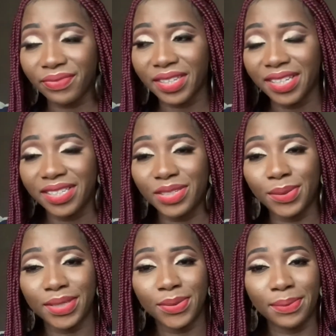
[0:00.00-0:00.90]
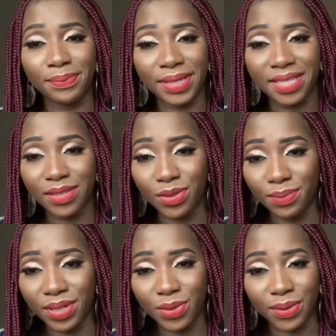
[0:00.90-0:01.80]
She was the one bathing
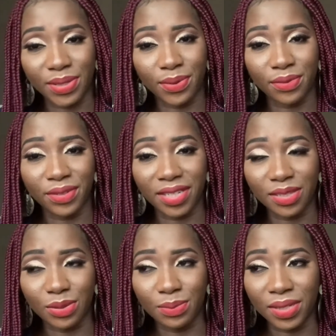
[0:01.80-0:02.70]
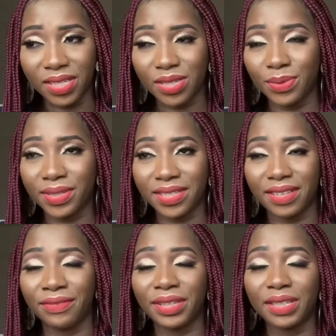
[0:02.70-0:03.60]
Zubi, she was the one feeding Zubi.
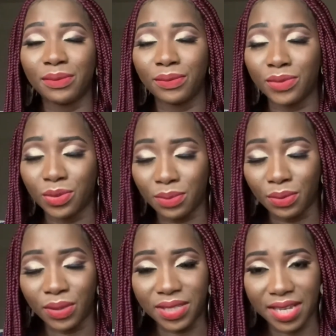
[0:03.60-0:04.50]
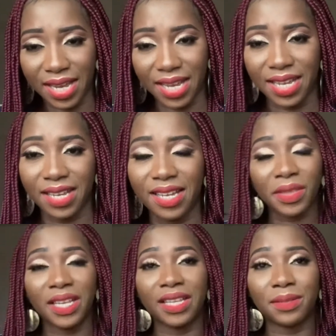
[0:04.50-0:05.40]
Everything Zubi was her.
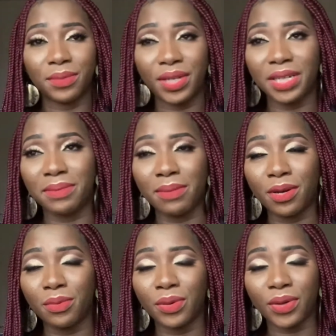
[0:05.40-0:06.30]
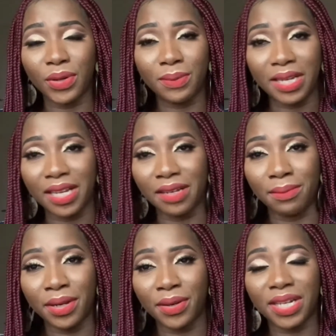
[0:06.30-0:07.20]
In the morning, my mom would call my
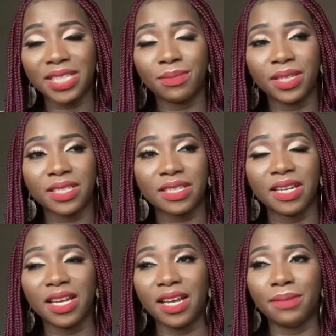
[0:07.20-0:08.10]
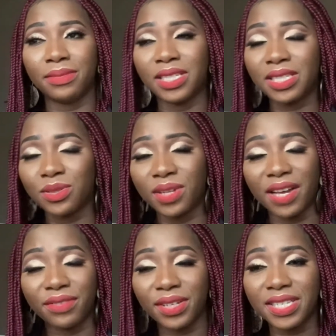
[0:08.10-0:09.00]
younger siblings, these children have
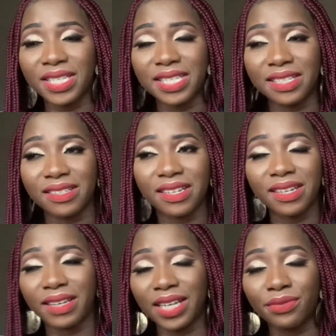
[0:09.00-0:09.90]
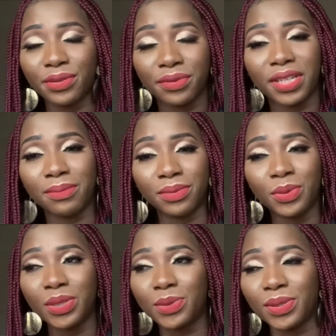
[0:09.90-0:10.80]
not eaten, get food for them, do
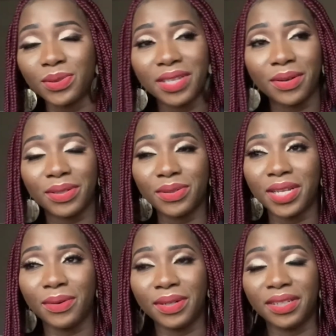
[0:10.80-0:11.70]
this one, do that one, do that one.